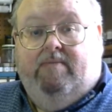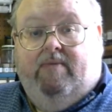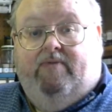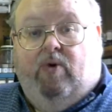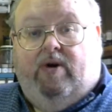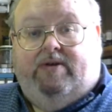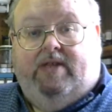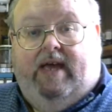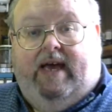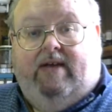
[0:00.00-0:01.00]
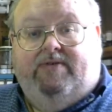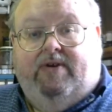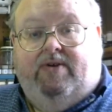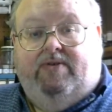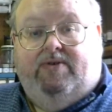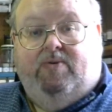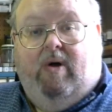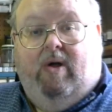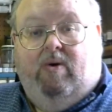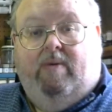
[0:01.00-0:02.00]
forest layouts that couldn't
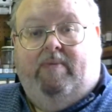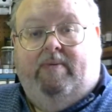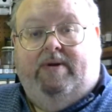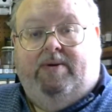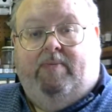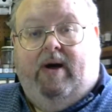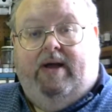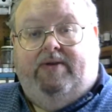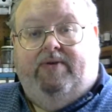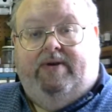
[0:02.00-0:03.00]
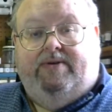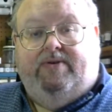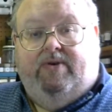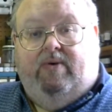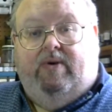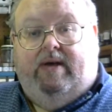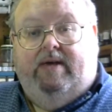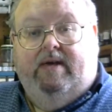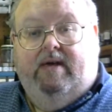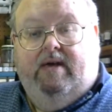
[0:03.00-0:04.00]
swallow up a bunch of pine trees. So
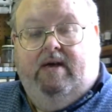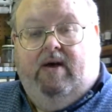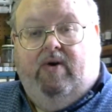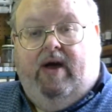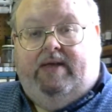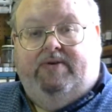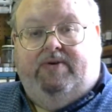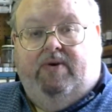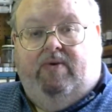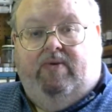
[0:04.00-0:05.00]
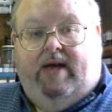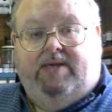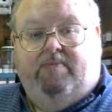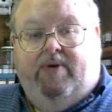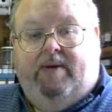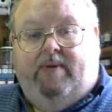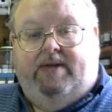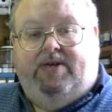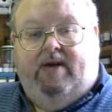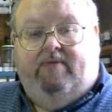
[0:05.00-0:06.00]
all right, so that's pretty
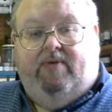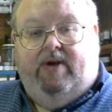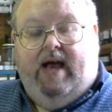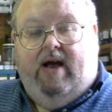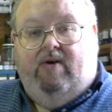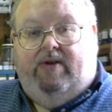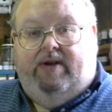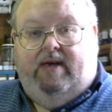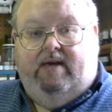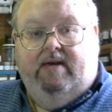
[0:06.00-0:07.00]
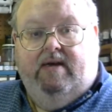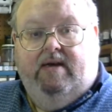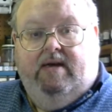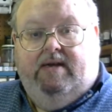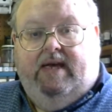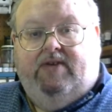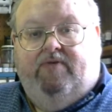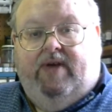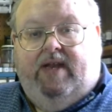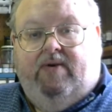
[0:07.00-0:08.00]
much it for now. And next
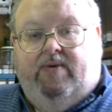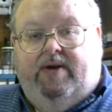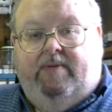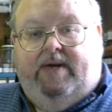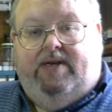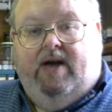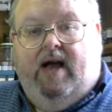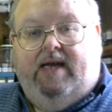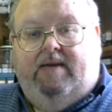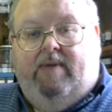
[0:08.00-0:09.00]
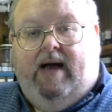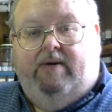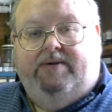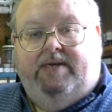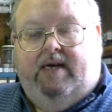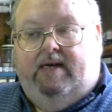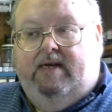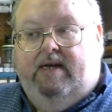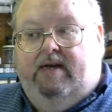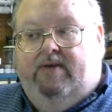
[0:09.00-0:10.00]
video, we're going to be talking about
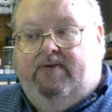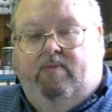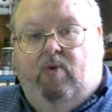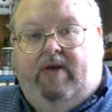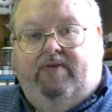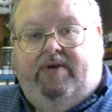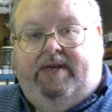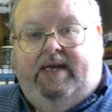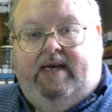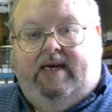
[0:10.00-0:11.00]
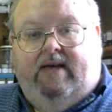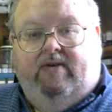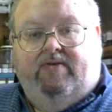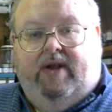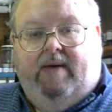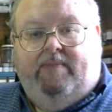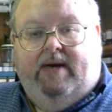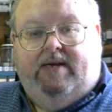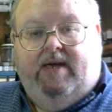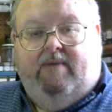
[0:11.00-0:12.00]
some weathering decals that I
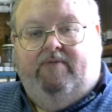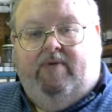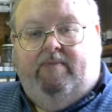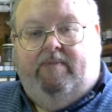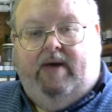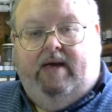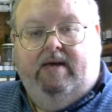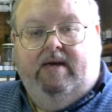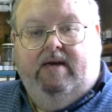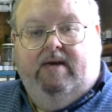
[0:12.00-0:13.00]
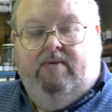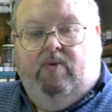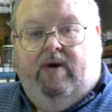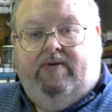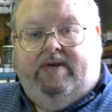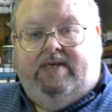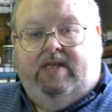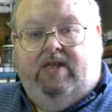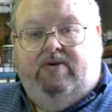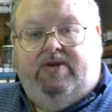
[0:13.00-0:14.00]
picked up from Weathering
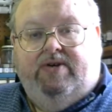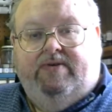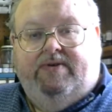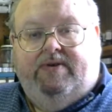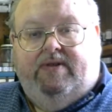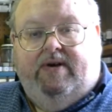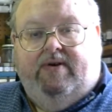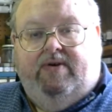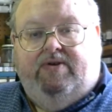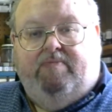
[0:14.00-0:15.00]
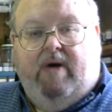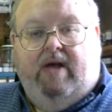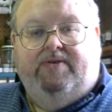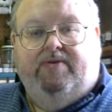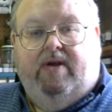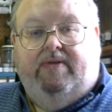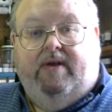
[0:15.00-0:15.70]
Solutions. They're a new sponsor on